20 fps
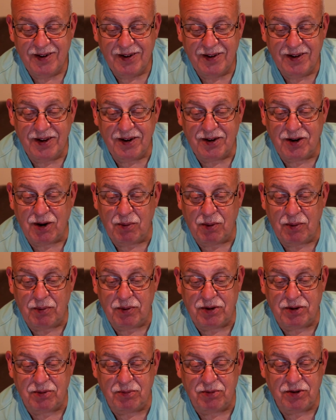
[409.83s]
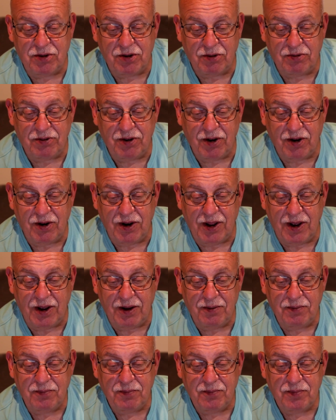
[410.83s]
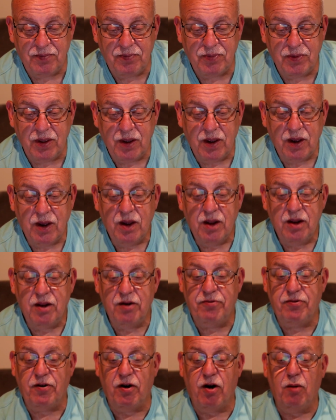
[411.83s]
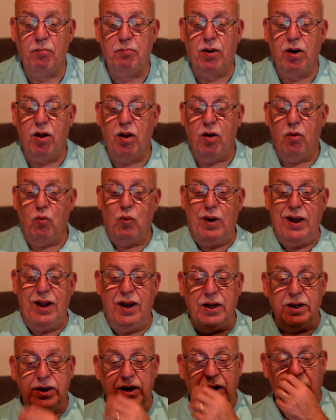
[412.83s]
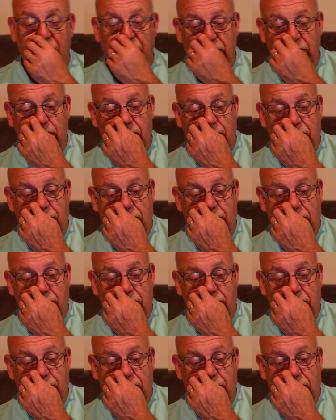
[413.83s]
They come up with some stuff, don't they? The 4-ball weld load